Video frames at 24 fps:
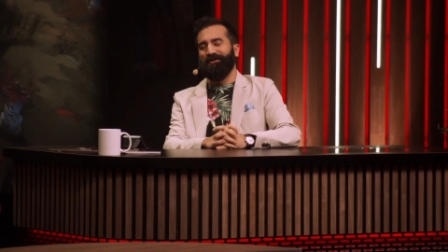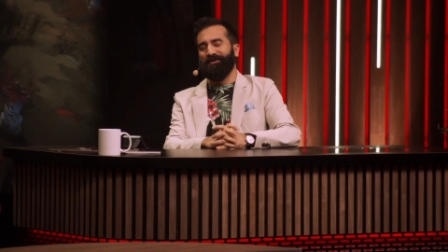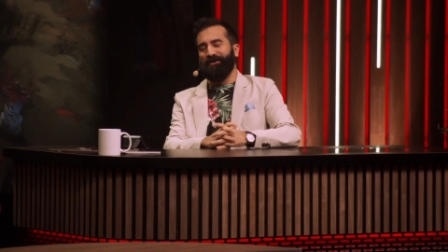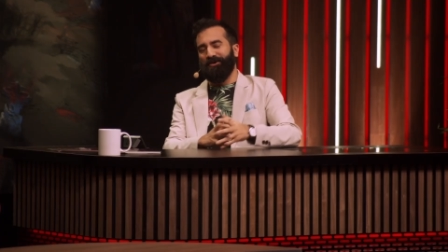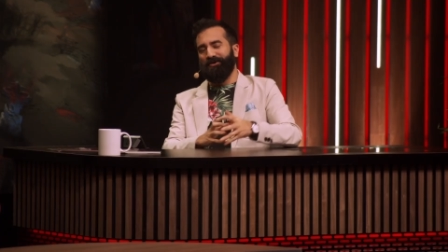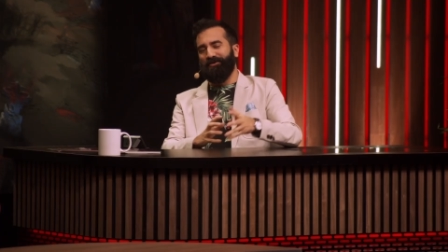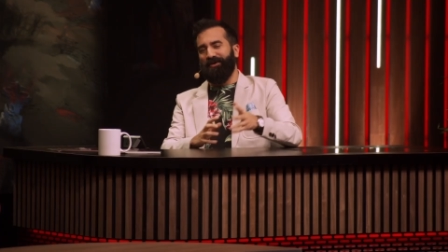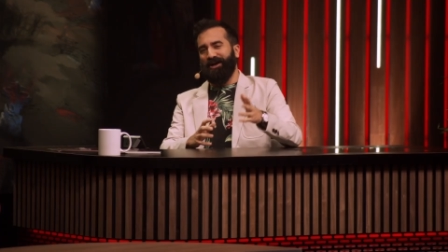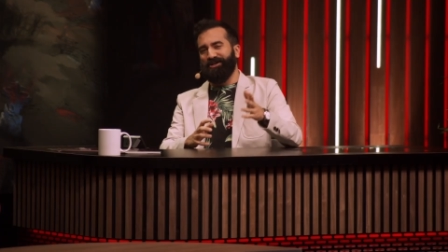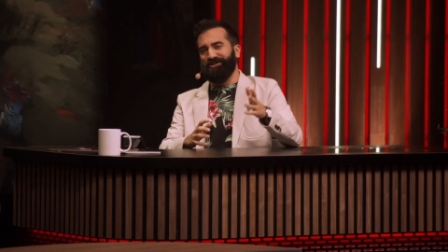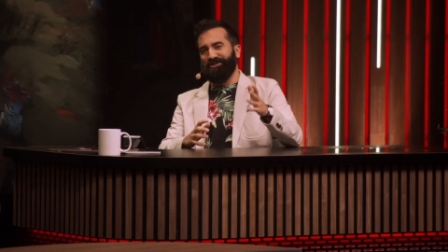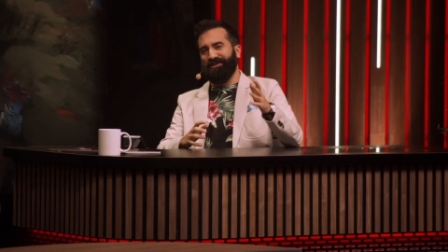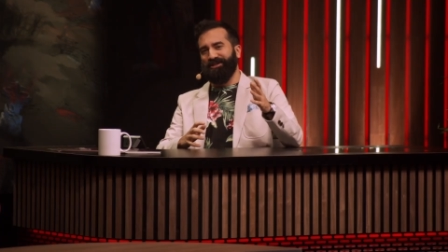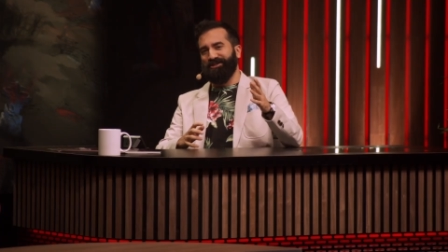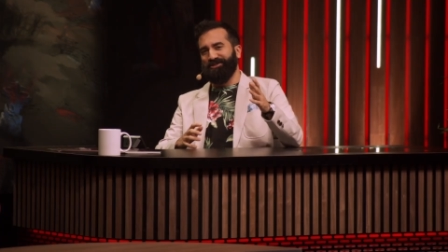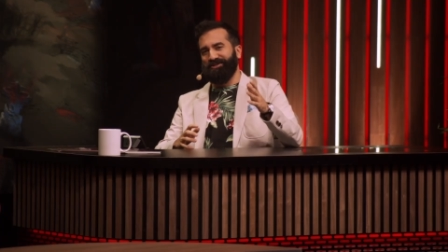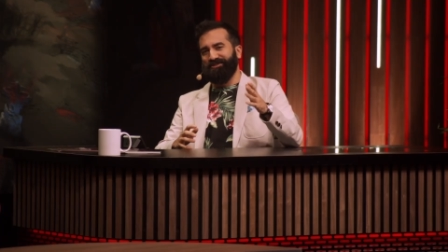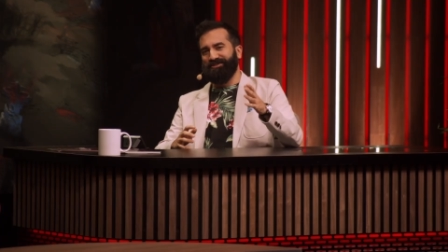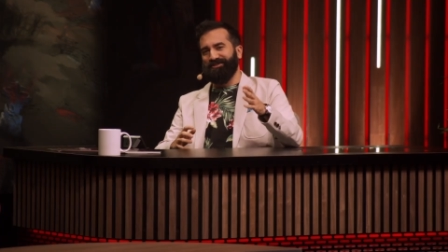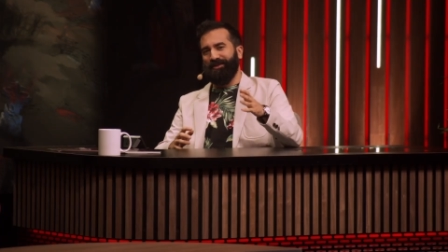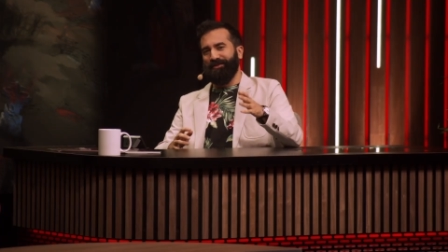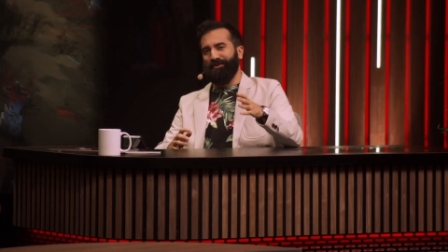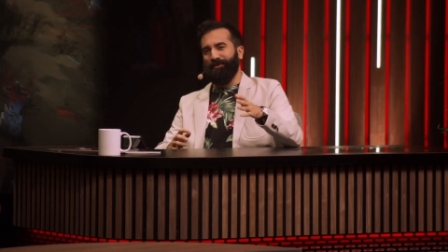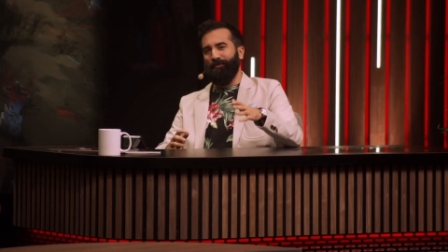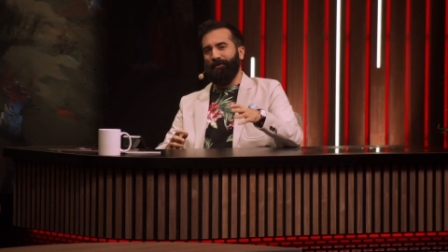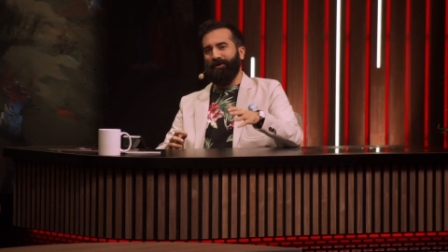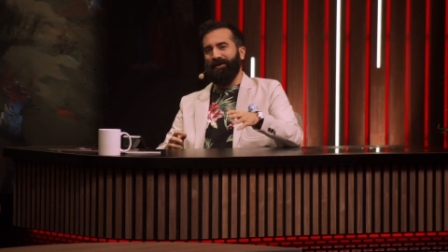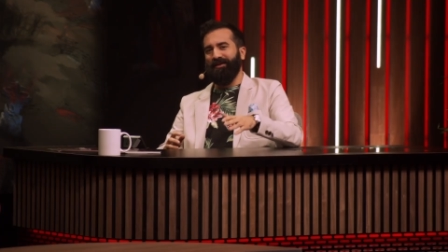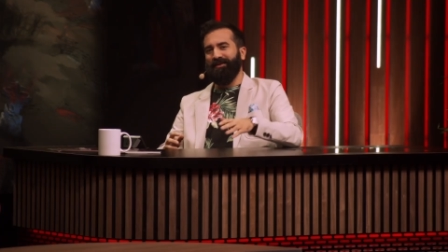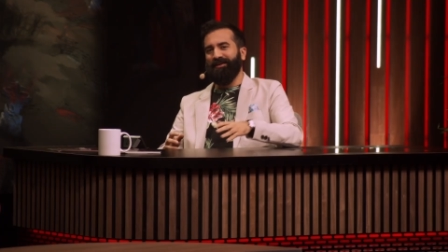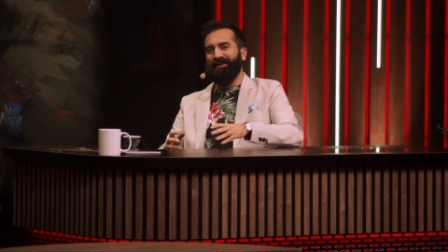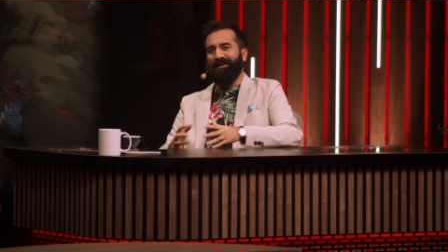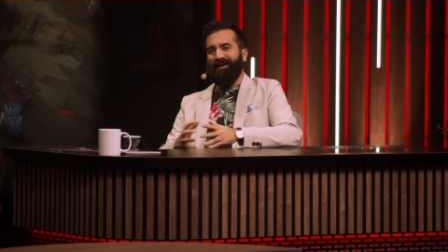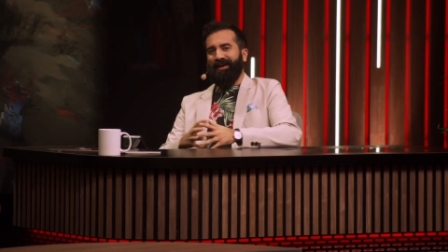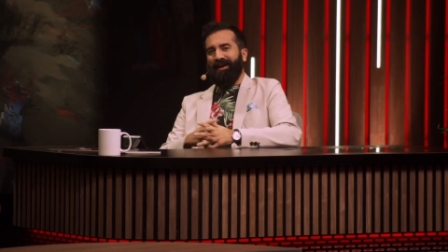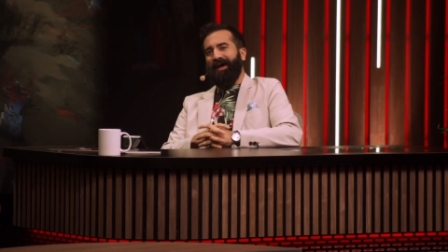Congratulations on the win,
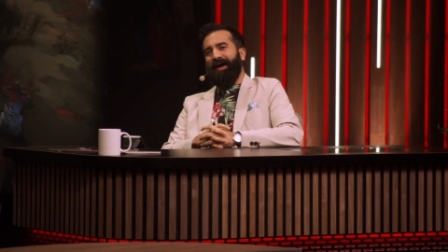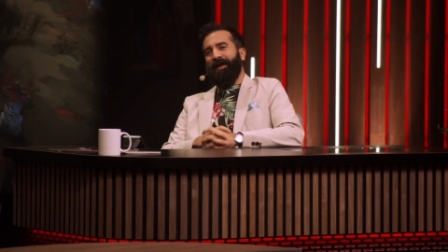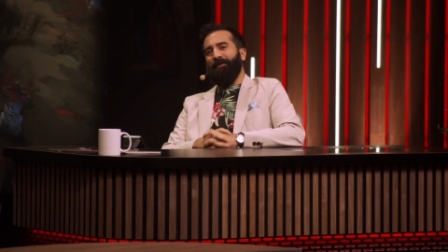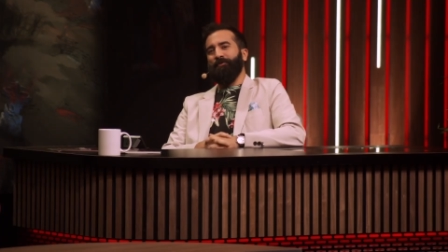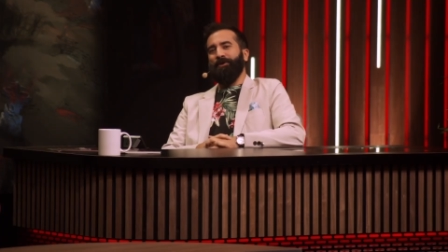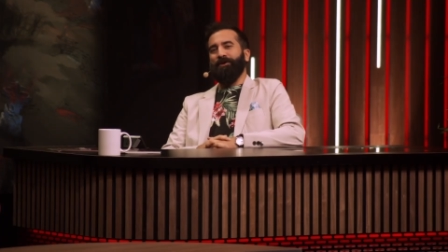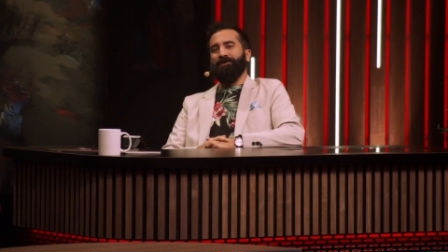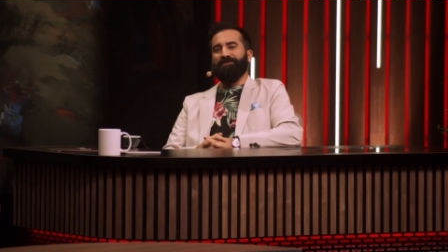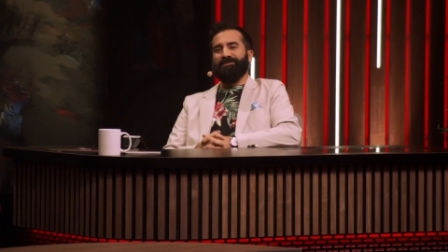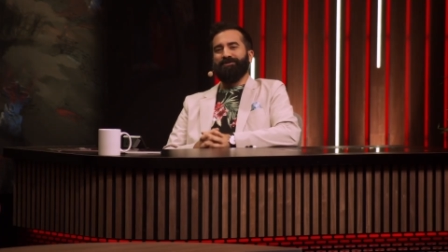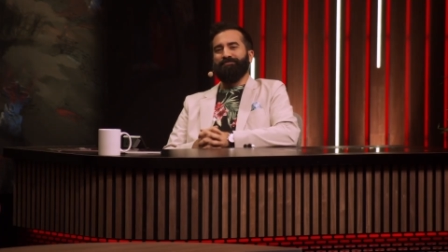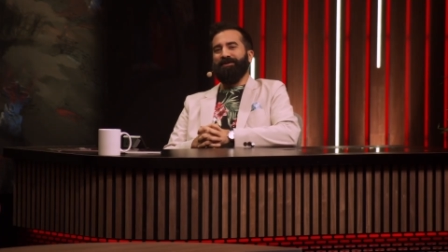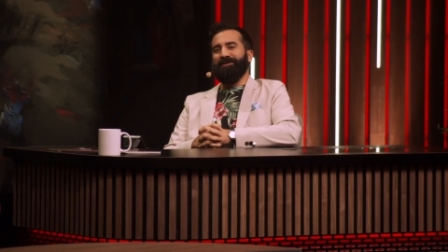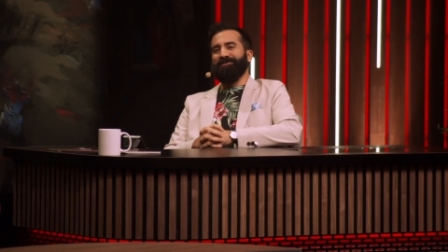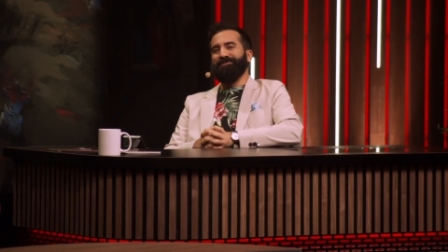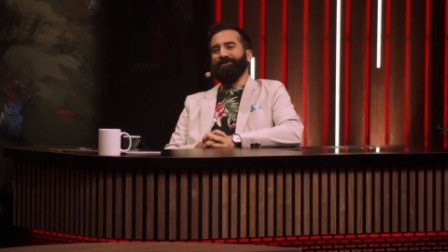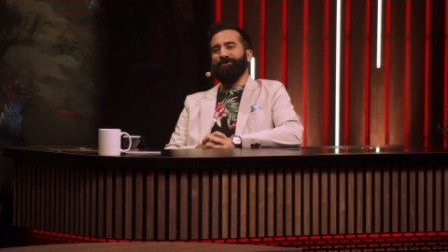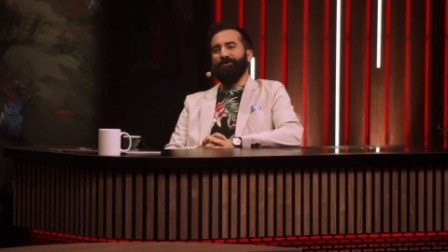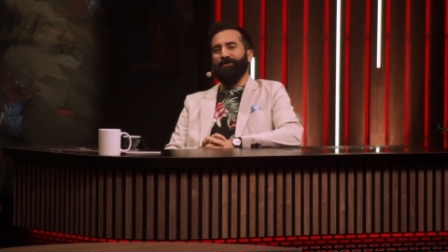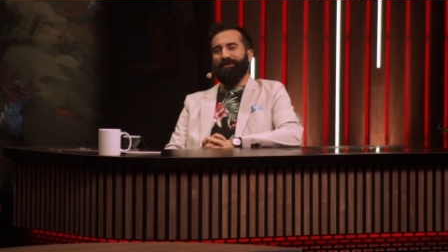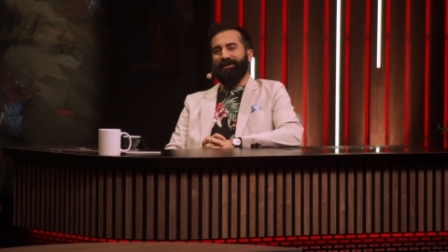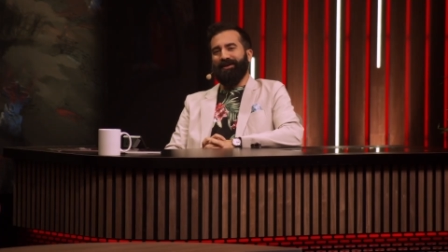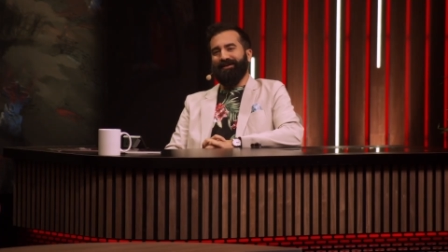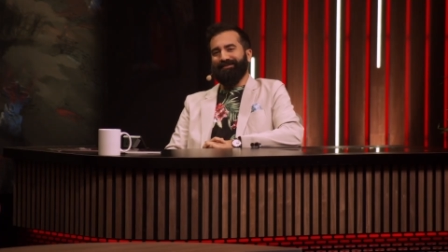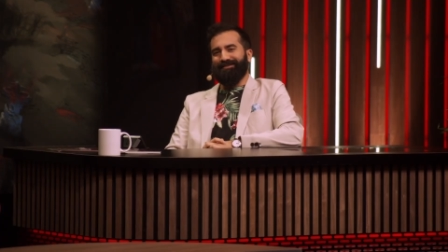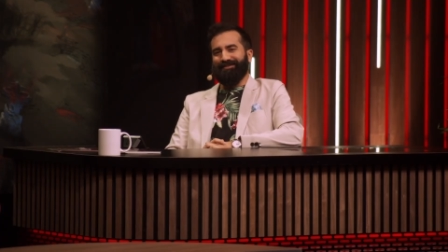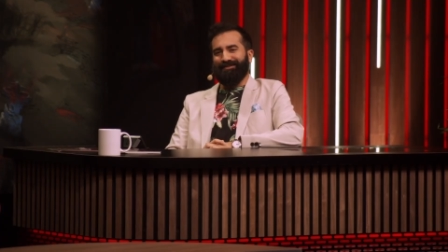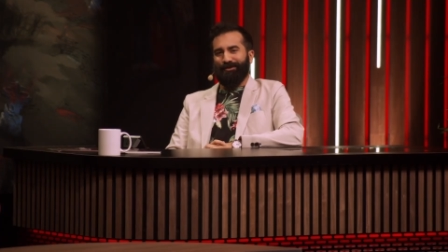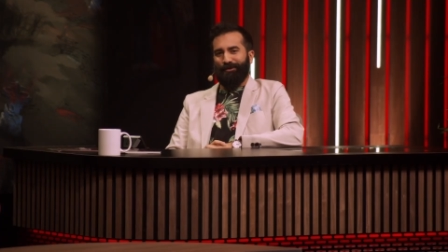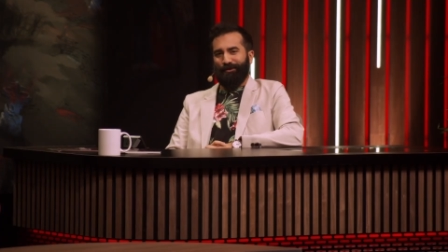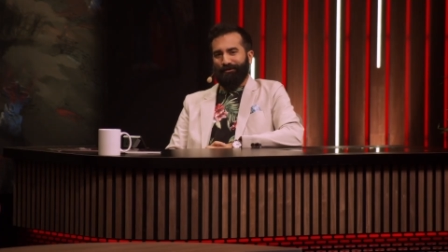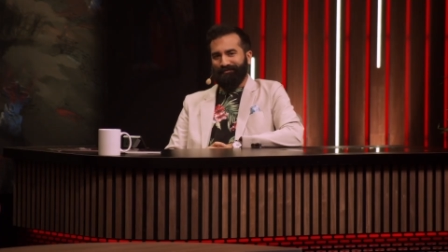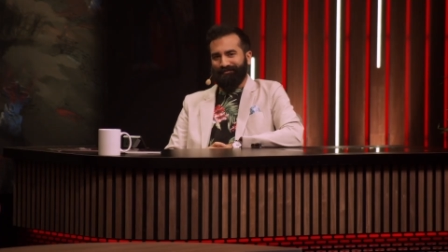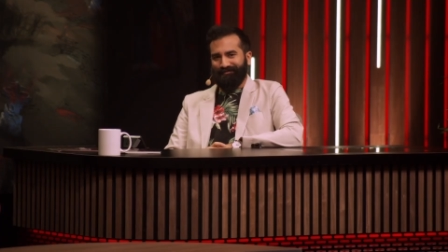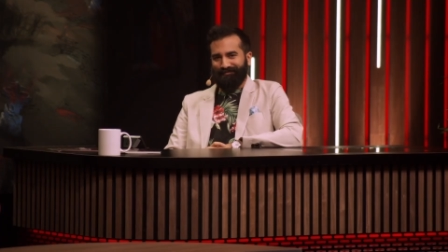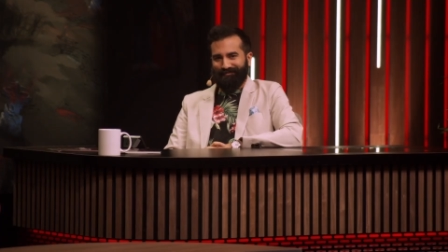and we'll speak to you again soon.